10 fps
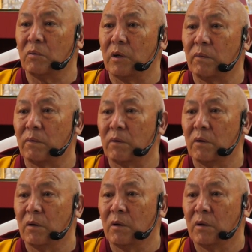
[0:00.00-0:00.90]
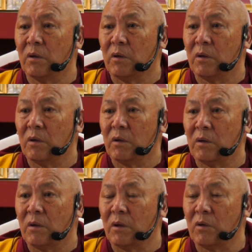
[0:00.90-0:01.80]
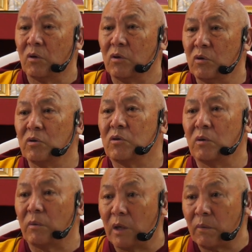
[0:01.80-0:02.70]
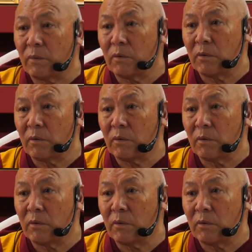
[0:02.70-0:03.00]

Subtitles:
weep and no use to weep.